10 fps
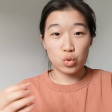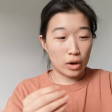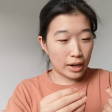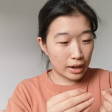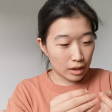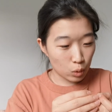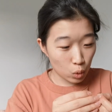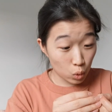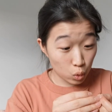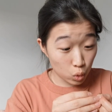Okay.
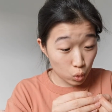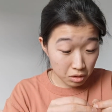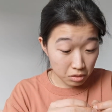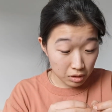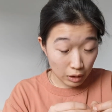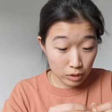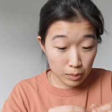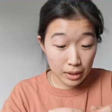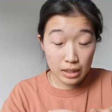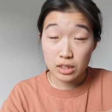Oof. That was a
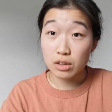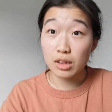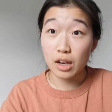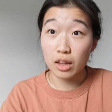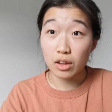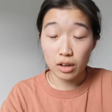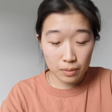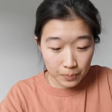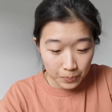bit easier than I thought.